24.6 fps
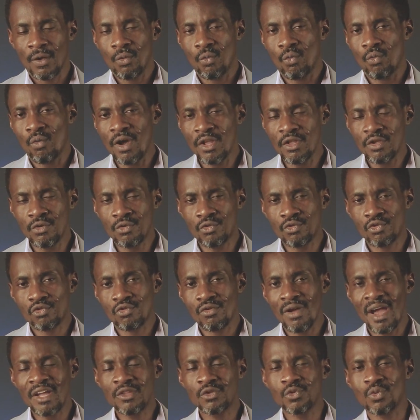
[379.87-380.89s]
When you
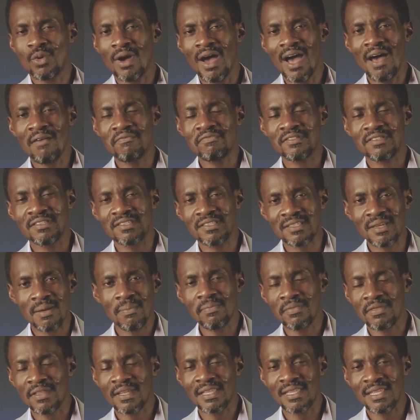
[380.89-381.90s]
try to have
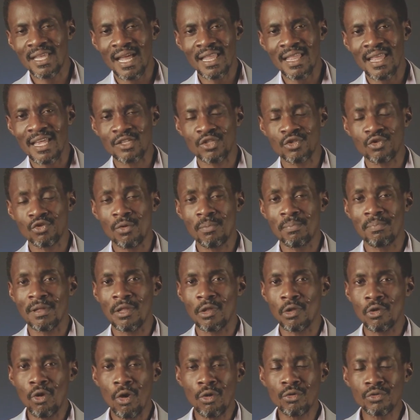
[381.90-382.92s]
something that does not
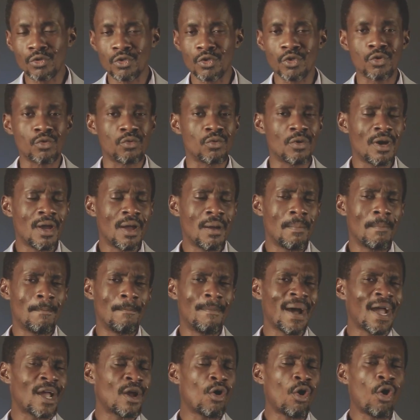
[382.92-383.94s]
belong to you,
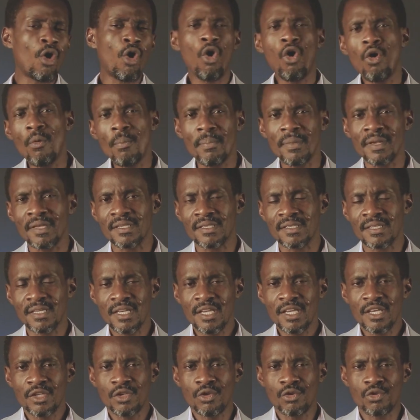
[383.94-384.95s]
by all means,
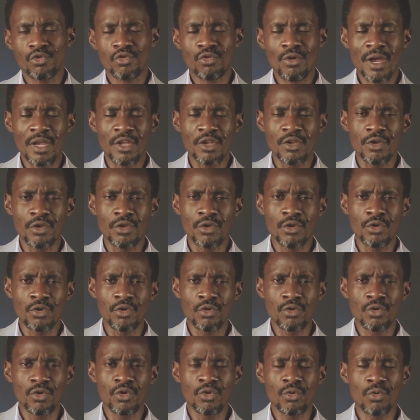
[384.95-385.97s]
you try,
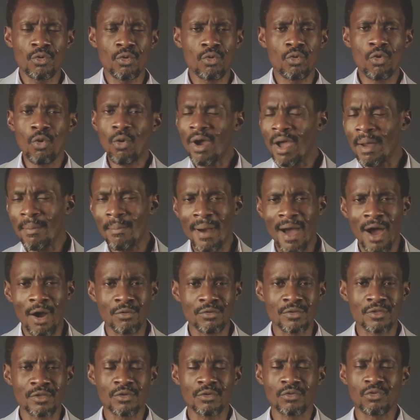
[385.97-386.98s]
you go
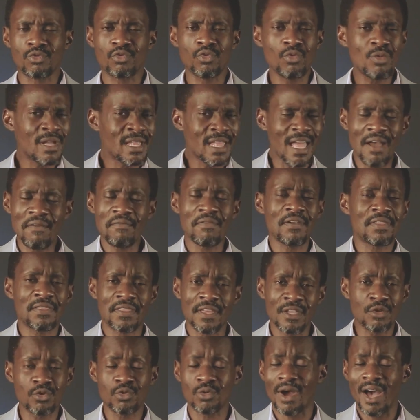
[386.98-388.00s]
about doing
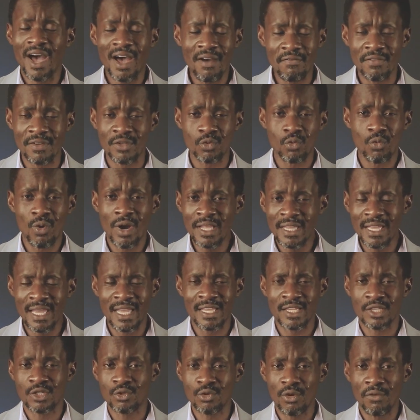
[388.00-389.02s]
everything to have it when
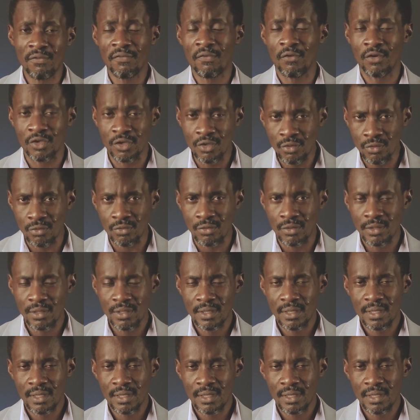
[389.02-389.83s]
it is not for you.